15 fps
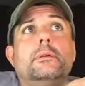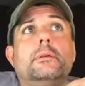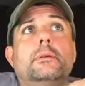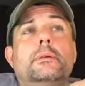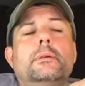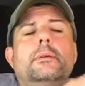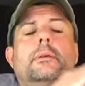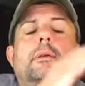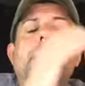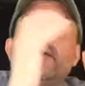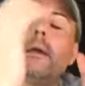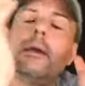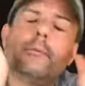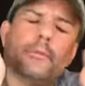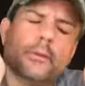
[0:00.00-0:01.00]
you
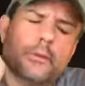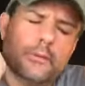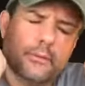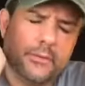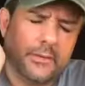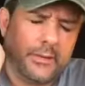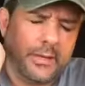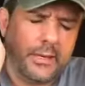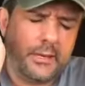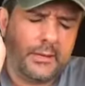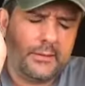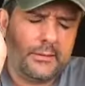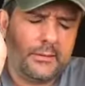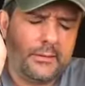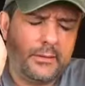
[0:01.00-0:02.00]
have to
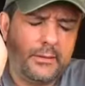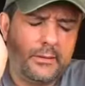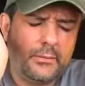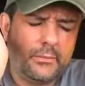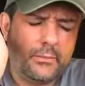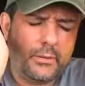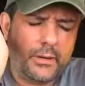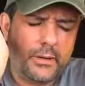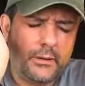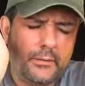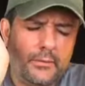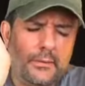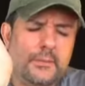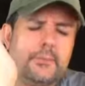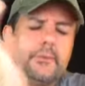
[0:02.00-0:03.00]
understand, you know, where
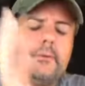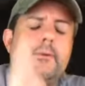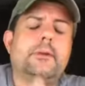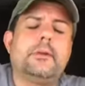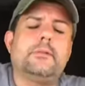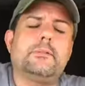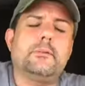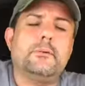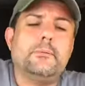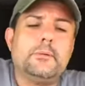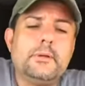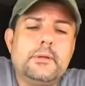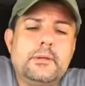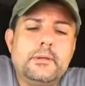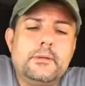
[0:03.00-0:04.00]
you, okay, so
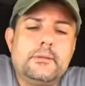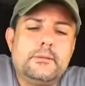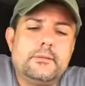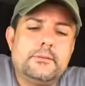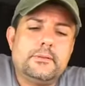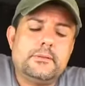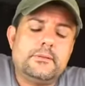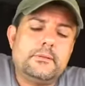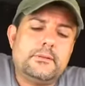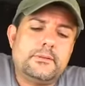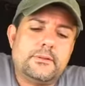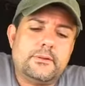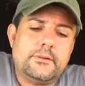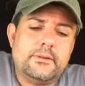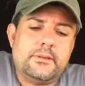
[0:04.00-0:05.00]
let's
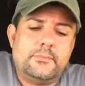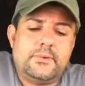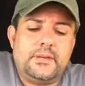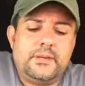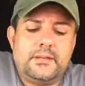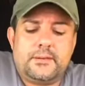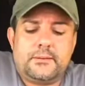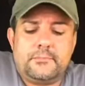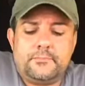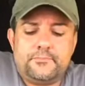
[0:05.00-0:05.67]
start at the beginning.